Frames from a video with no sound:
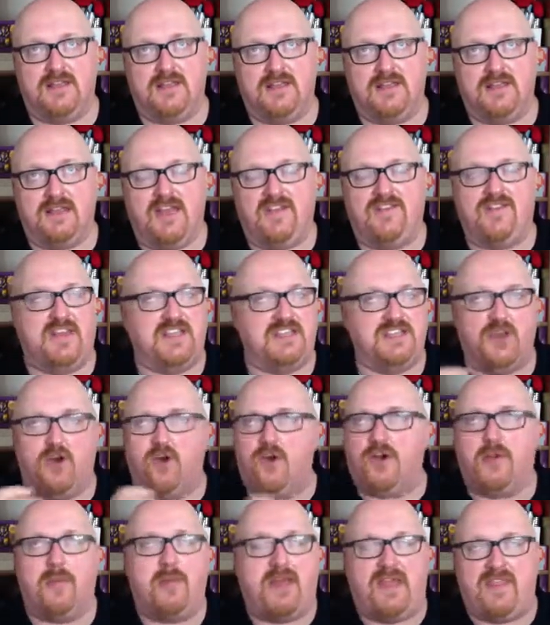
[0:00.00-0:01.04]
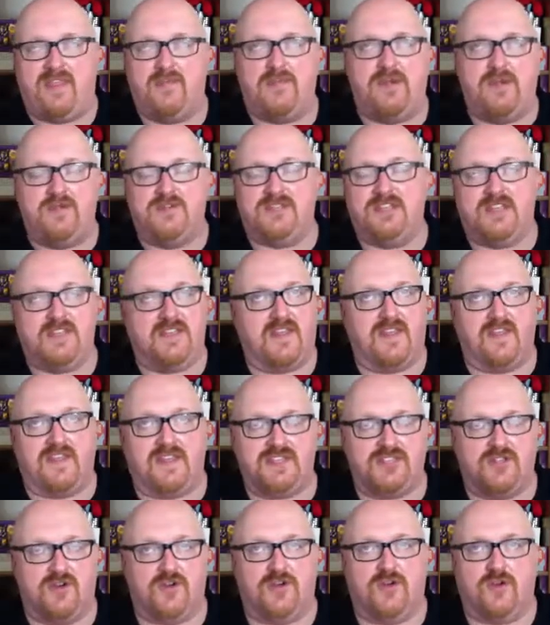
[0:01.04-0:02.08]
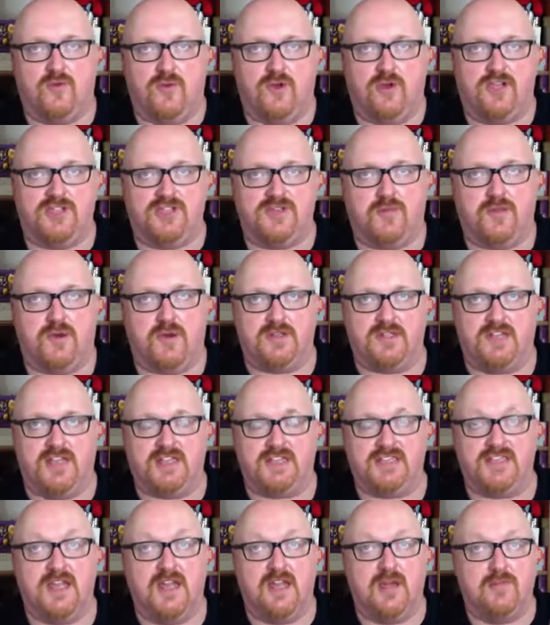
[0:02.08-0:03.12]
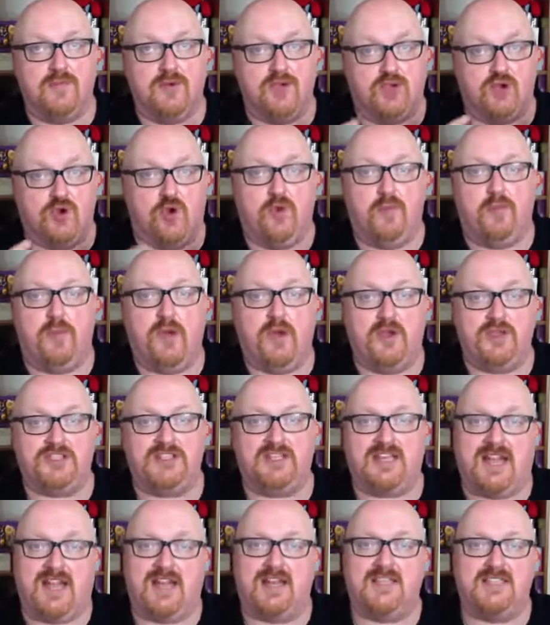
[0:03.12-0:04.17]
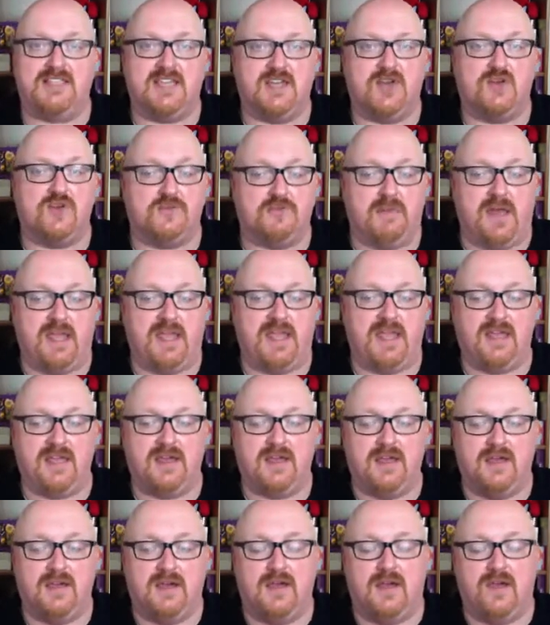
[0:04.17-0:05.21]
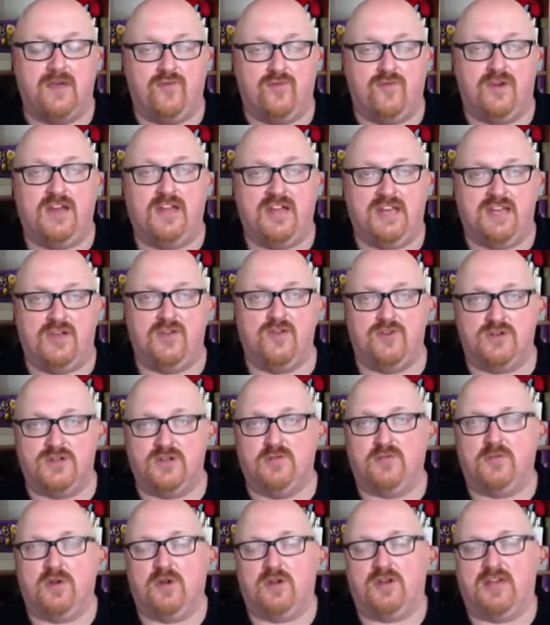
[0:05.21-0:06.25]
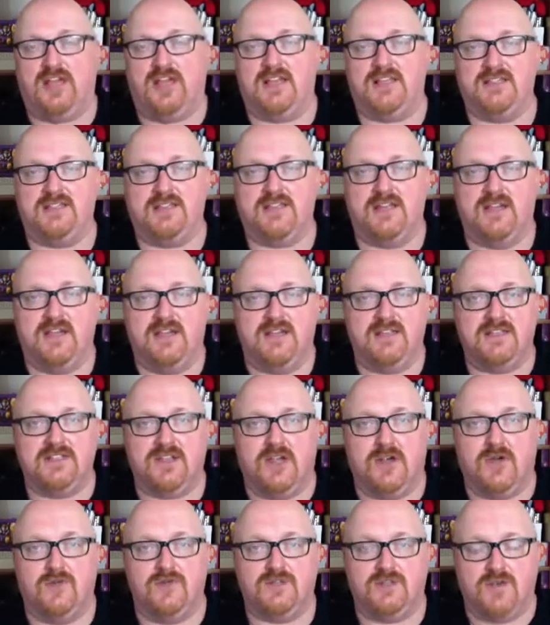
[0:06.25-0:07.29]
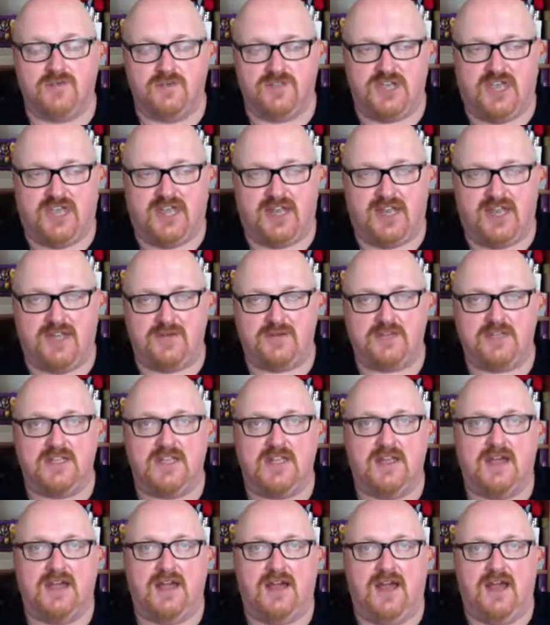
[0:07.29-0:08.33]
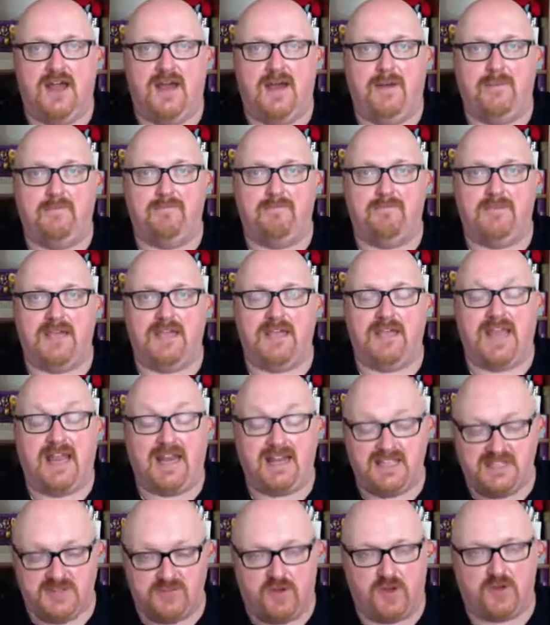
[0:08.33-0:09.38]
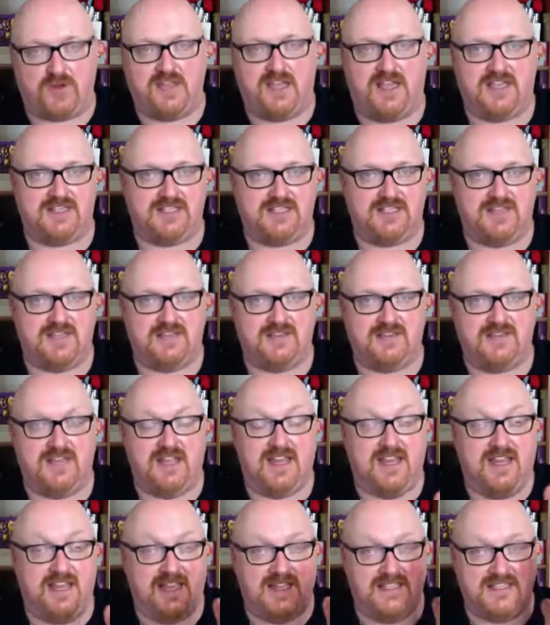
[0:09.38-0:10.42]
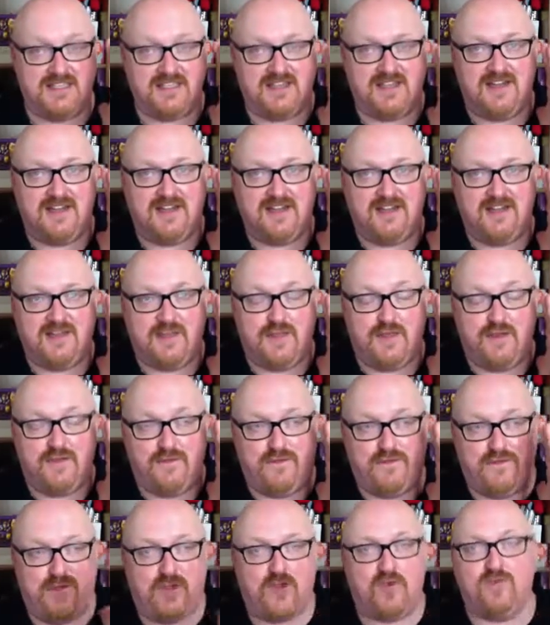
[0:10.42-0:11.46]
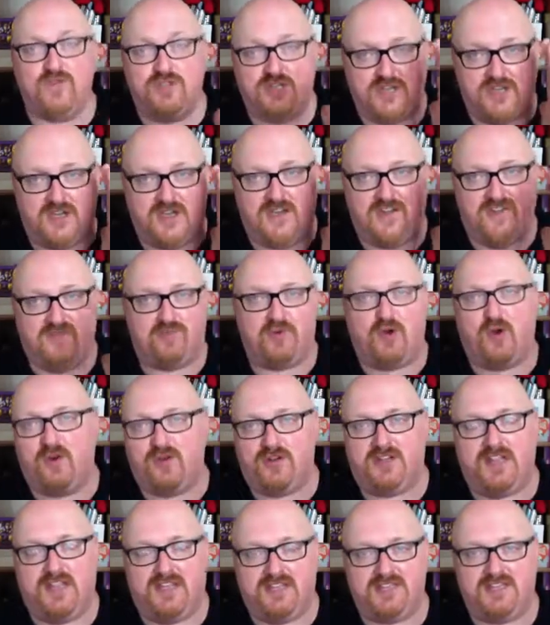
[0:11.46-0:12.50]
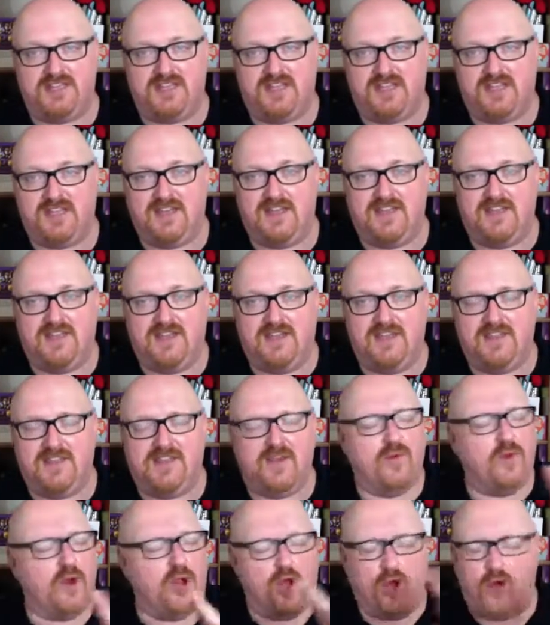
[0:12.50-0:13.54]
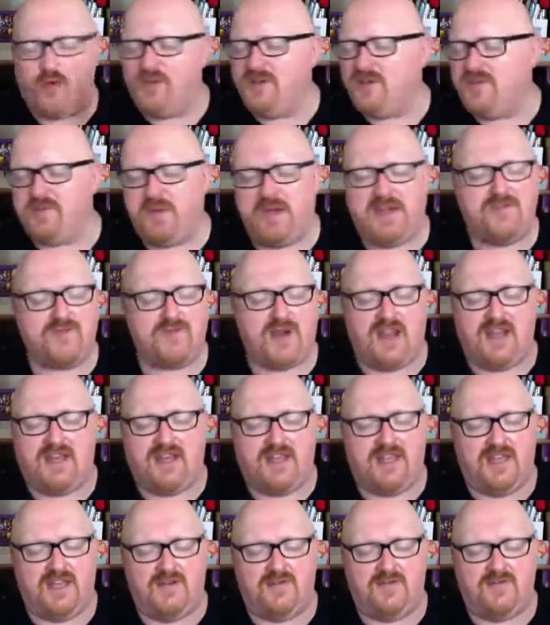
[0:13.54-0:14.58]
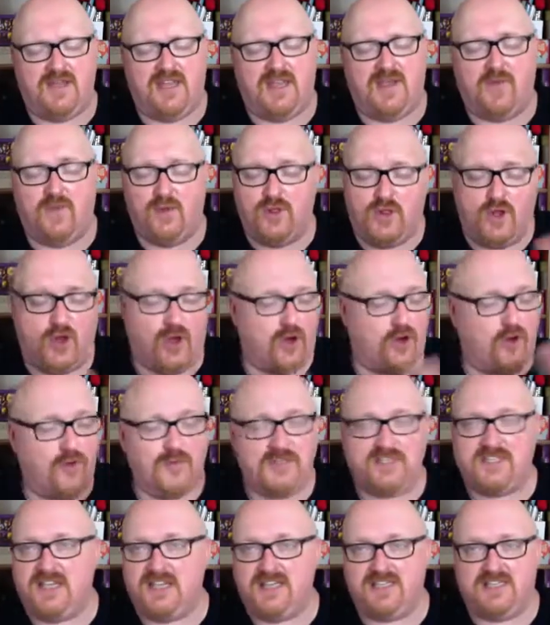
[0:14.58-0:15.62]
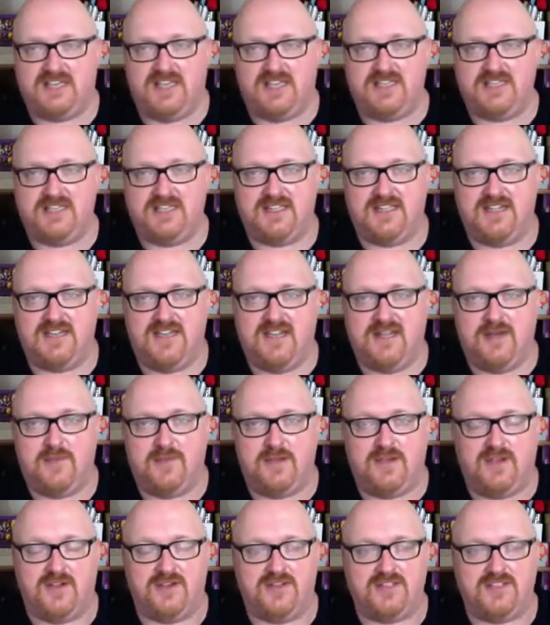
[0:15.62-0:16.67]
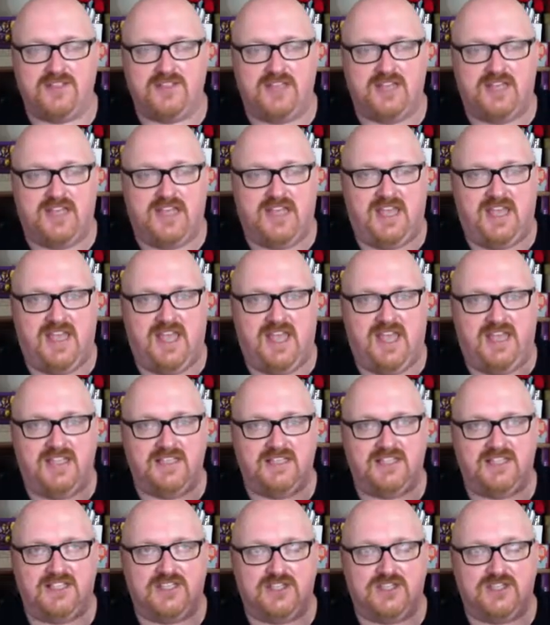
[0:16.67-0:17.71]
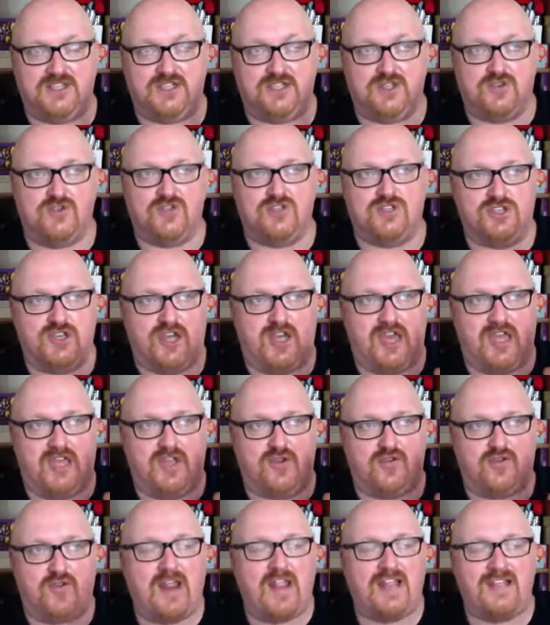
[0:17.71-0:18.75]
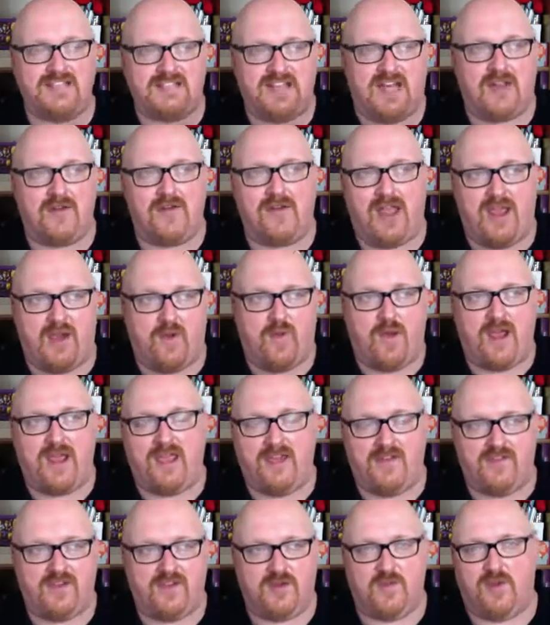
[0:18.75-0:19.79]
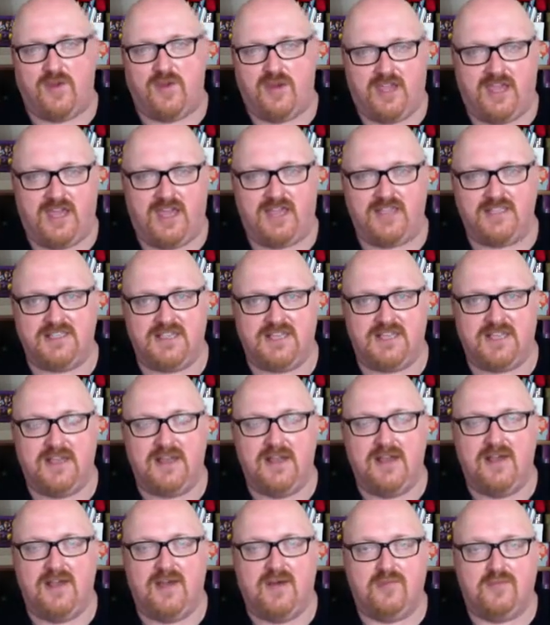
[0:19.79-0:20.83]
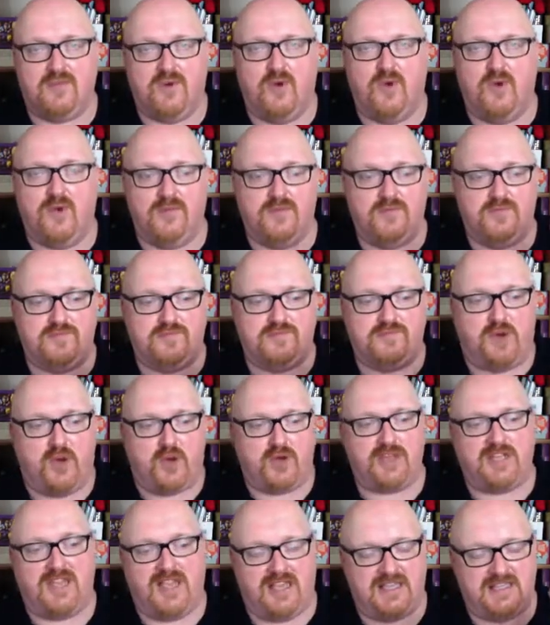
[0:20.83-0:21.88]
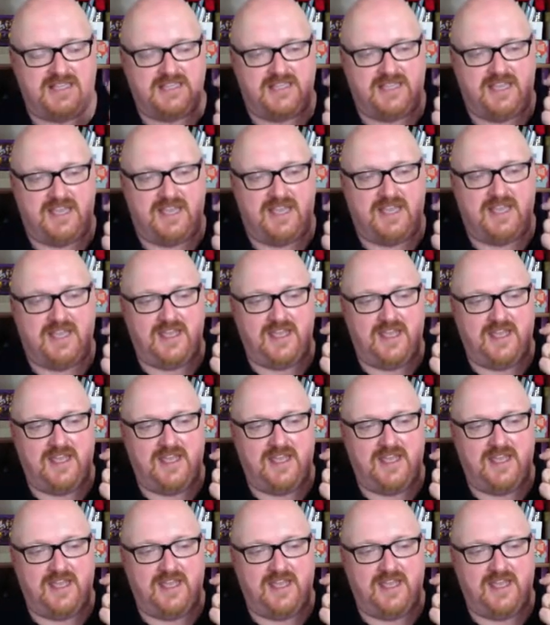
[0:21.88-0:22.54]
if it's all about the music, then that's not going to work as a podcast. But your personality could make a really good podcast. So do check it out. Get into podcasting. It is the future of broadcasting. There will always be radio. It will always exist because it's such a great direct way of communicating. But podcasting